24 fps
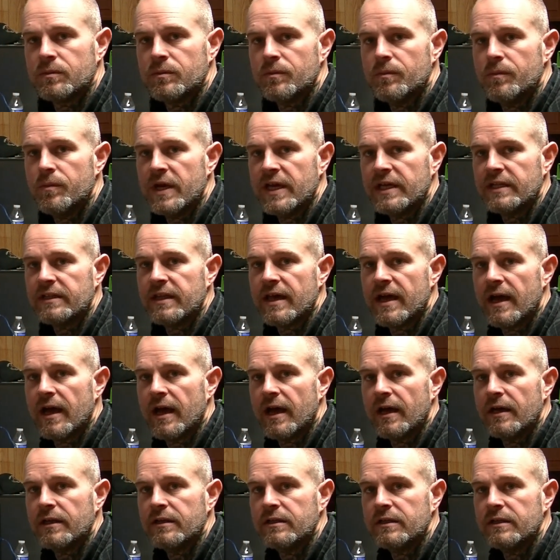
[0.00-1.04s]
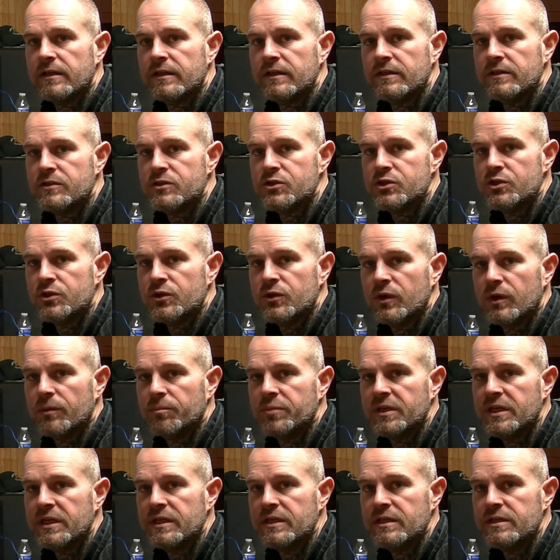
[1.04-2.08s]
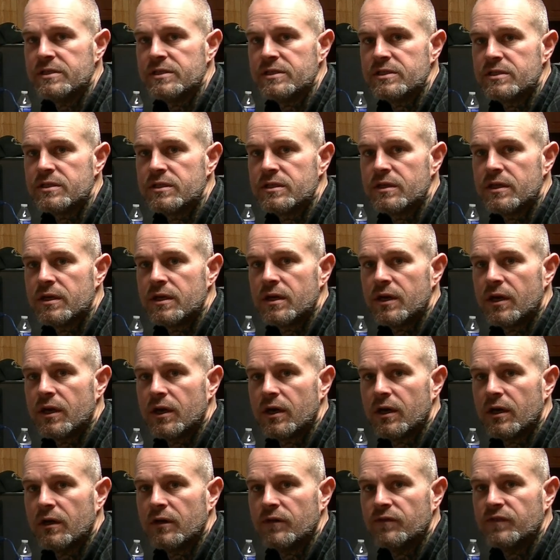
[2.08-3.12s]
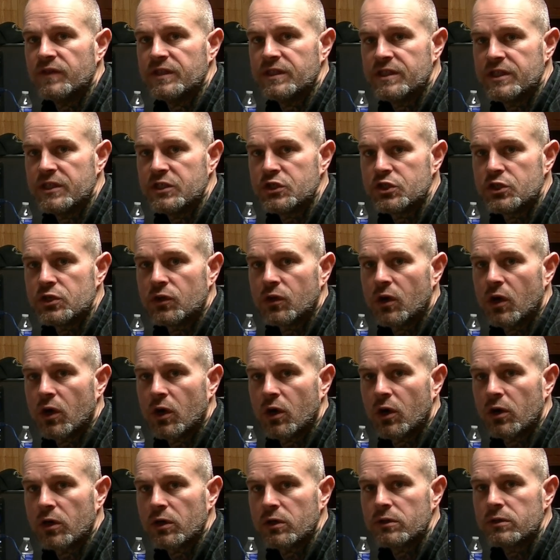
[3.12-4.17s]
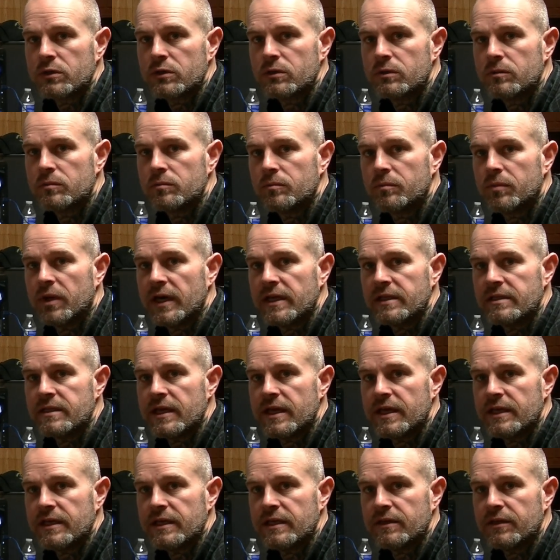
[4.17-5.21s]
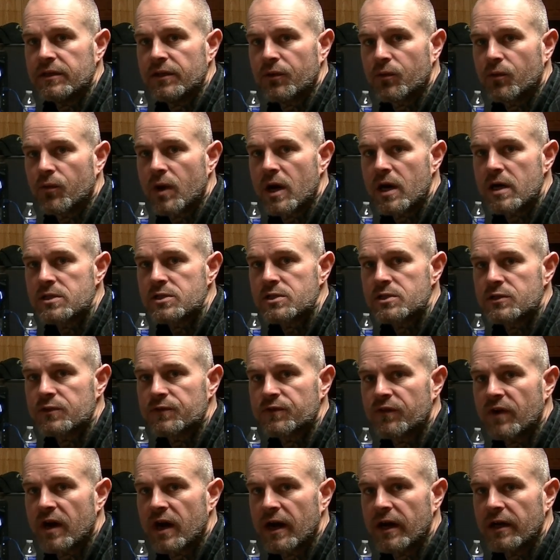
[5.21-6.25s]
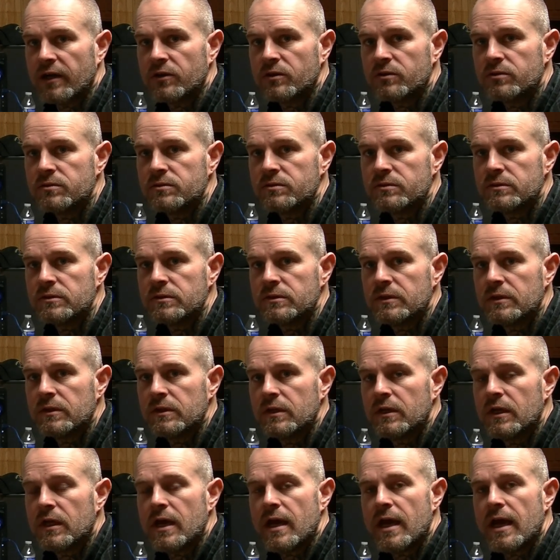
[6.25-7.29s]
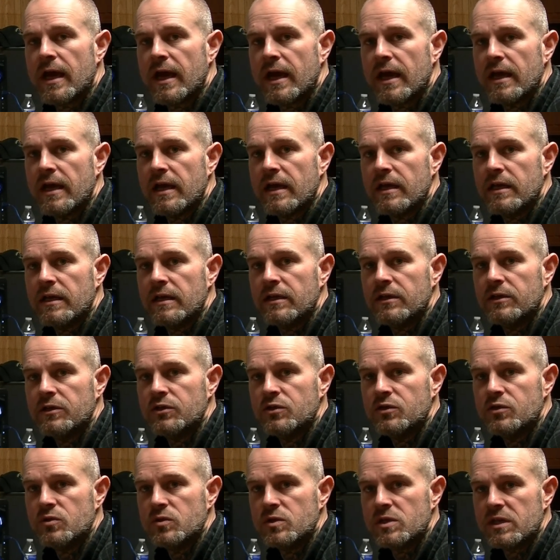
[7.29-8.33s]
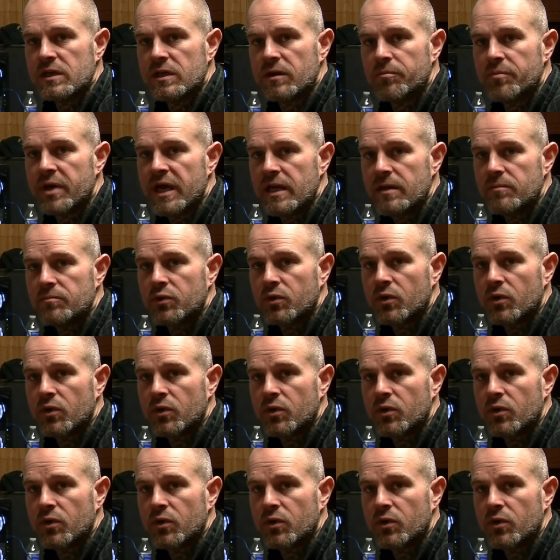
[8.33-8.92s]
make that into a piece of digital art by taking the raster file and using a paint